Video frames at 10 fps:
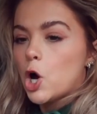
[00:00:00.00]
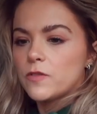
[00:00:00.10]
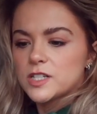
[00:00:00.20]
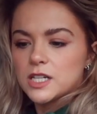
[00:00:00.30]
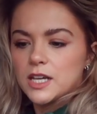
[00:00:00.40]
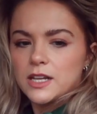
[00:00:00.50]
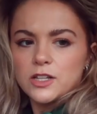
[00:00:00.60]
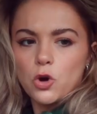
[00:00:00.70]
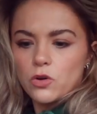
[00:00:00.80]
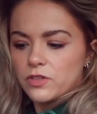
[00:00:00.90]
Obviously
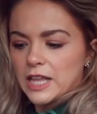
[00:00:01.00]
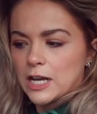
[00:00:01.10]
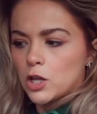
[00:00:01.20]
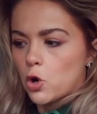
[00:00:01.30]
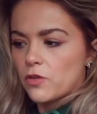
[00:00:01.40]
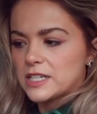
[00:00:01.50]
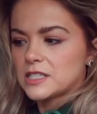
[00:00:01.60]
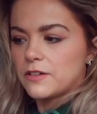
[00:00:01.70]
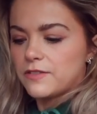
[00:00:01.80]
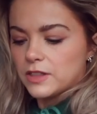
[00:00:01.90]
not like a lot of this
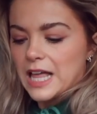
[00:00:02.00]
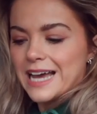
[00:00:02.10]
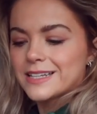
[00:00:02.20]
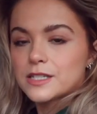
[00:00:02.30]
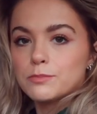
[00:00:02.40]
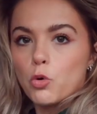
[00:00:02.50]
stuff lasts